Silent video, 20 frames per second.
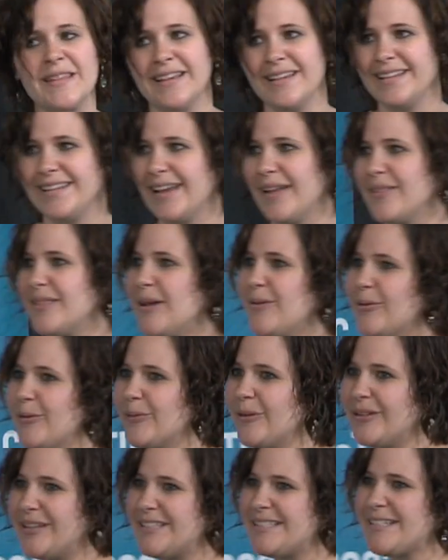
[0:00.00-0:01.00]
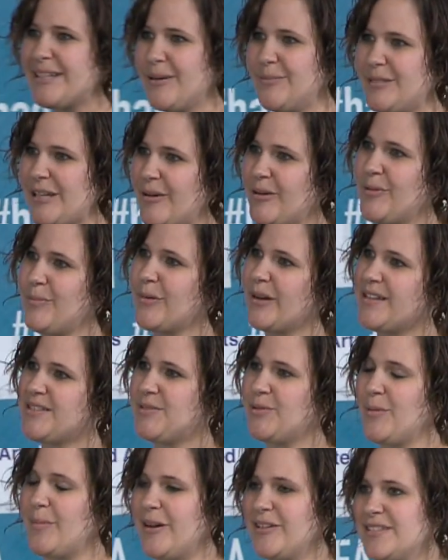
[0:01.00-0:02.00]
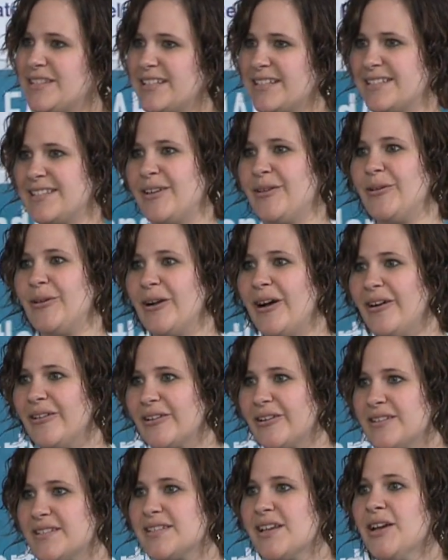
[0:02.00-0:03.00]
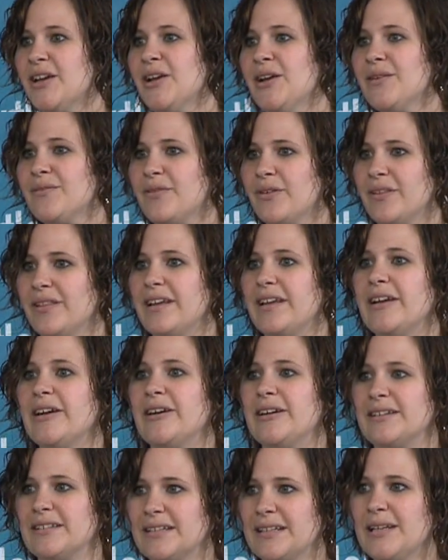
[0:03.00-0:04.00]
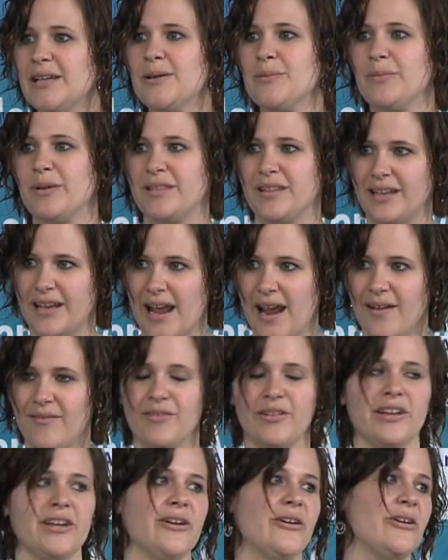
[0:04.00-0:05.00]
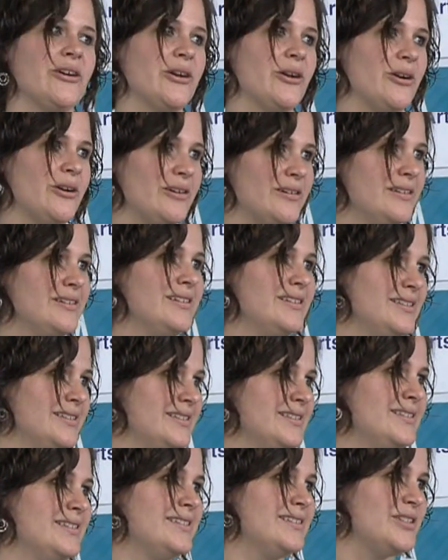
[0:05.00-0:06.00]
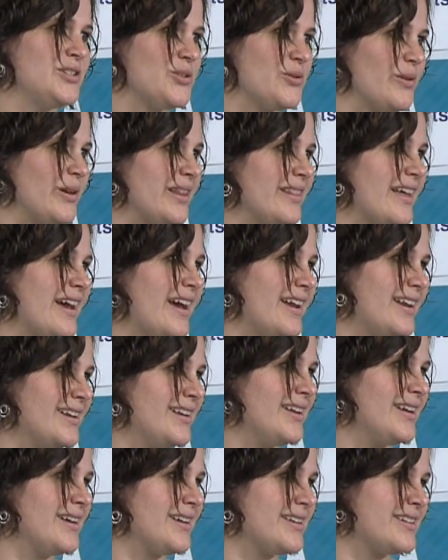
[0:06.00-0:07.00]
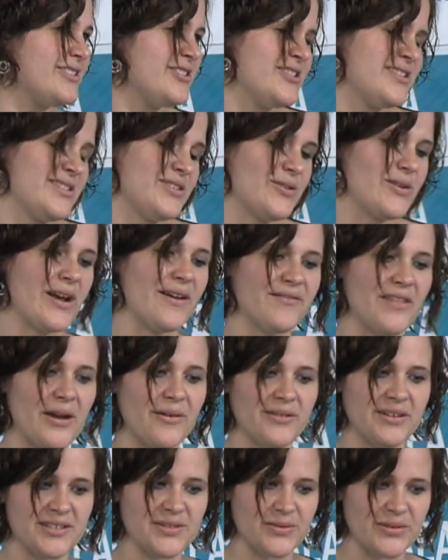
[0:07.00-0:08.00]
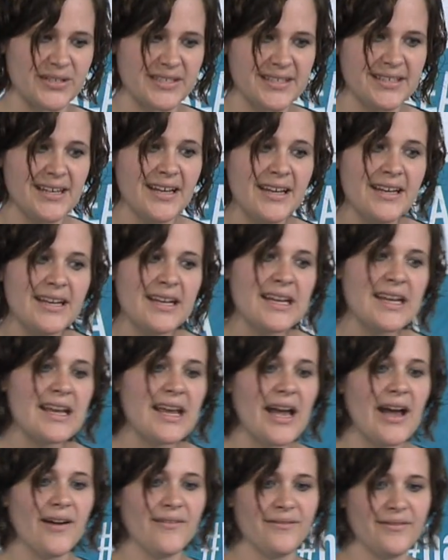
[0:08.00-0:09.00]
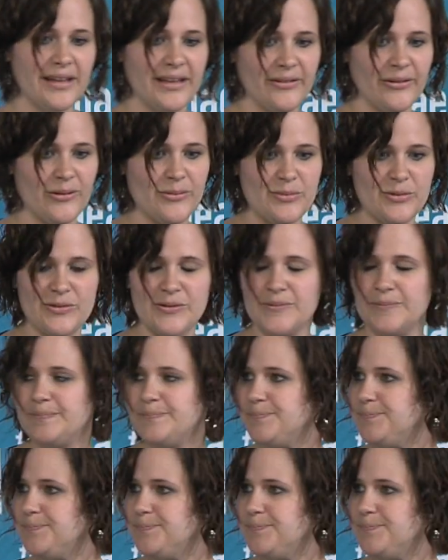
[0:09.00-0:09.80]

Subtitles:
yeah, they were willing to come down in price to about $600 for the year. But then every year you're doing that and just don't have that resource available.